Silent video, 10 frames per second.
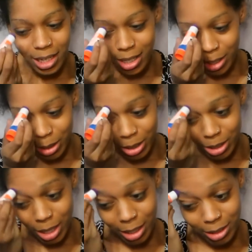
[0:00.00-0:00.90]
Hey
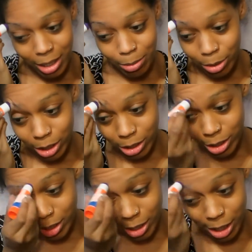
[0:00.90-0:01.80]
creeps, welcome back. So the
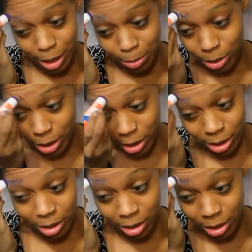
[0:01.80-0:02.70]
first thing you're going to want
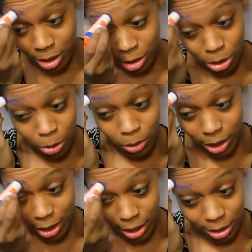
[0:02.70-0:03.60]
to do is
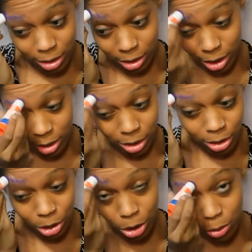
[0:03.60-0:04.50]
drown your eyebrows